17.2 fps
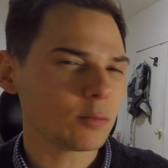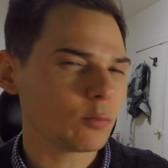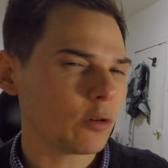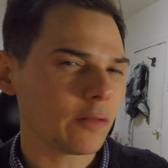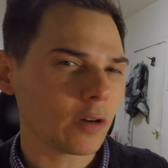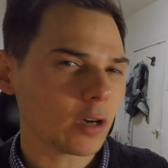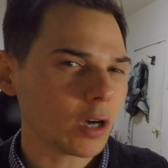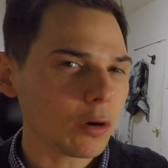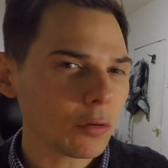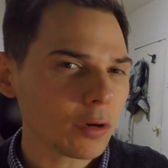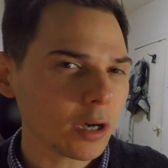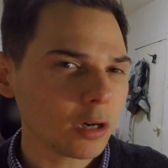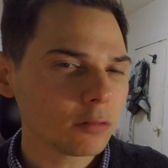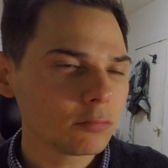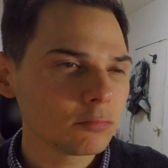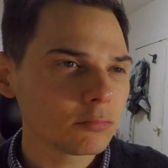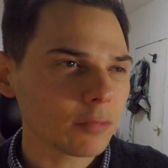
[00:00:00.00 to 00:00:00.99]
more of a
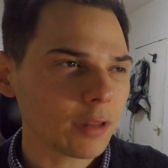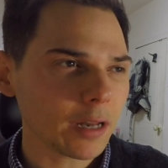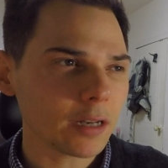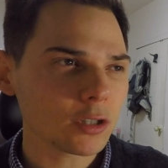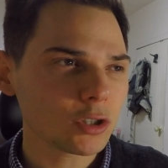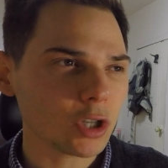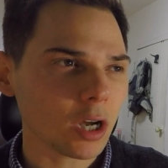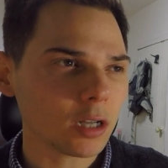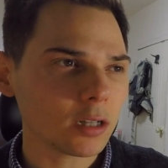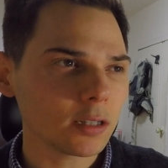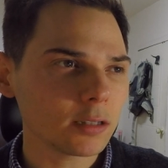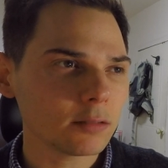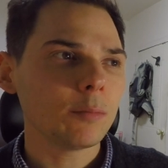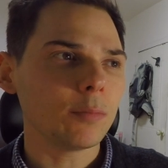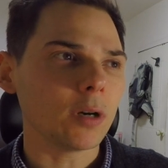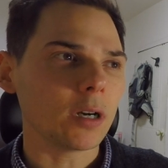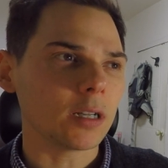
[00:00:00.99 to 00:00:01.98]
cocoa than a chocolate,
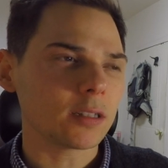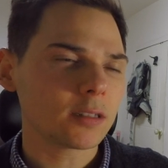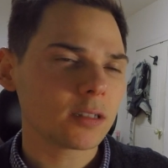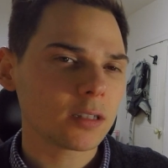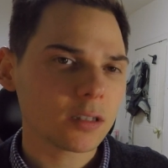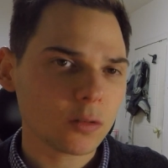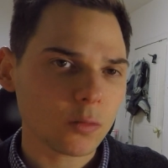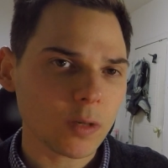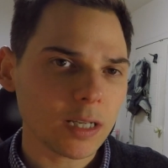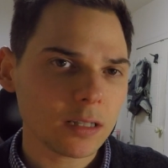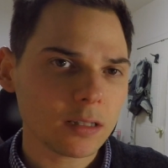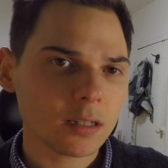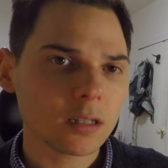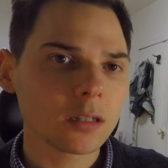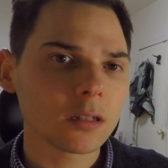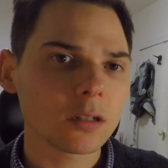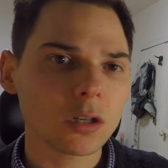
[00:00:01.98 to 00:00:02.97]
but it's
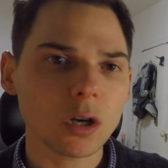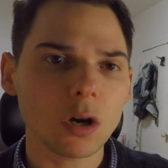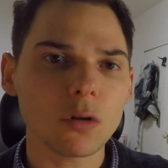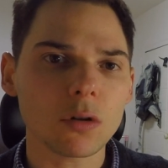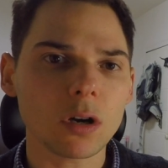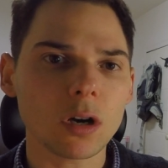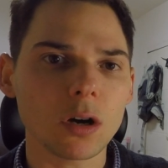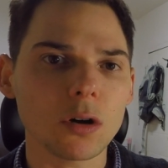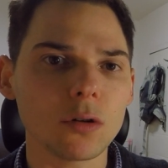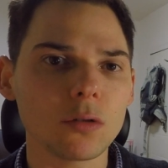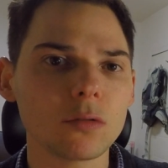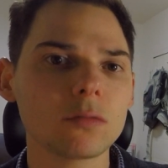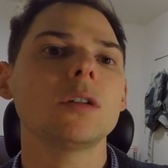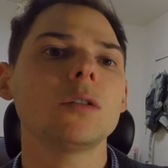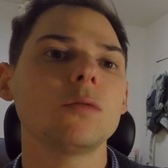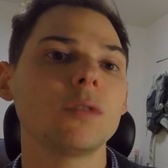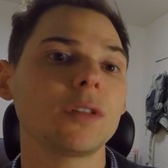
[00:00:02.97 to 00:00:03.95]
sweet cocoa
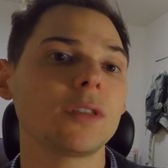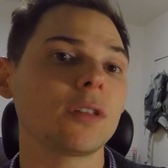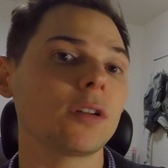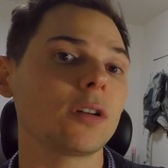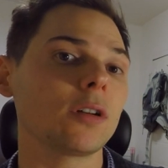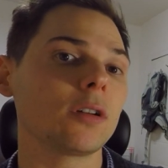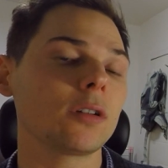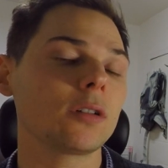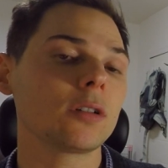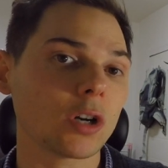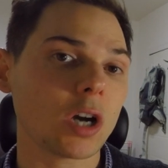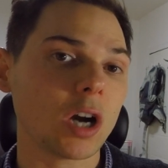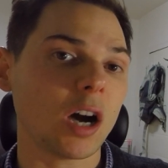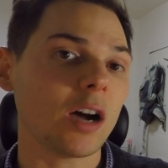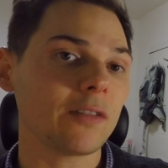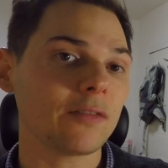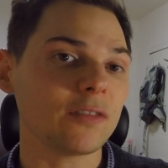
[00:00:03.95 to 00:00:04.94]
with a
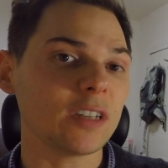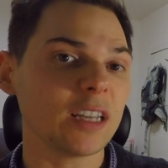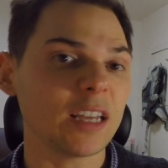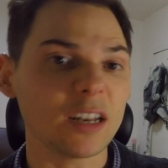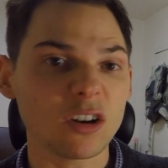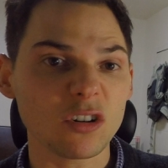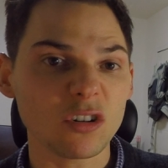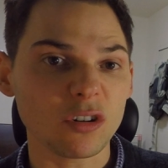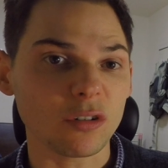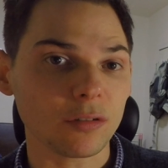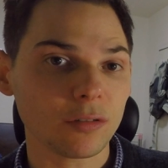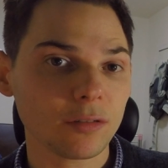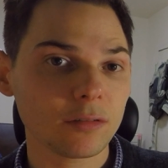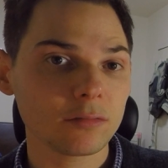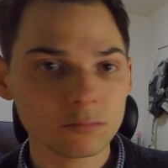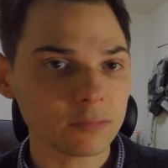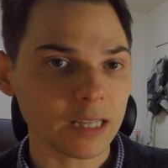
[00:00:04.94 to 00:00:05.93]
coffee and
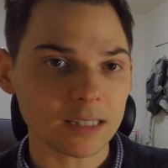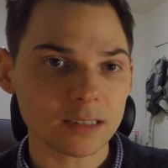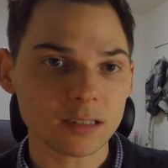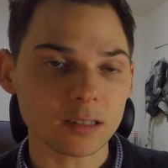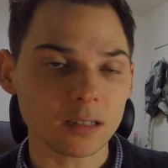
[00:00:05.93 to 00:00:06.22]
earth. That's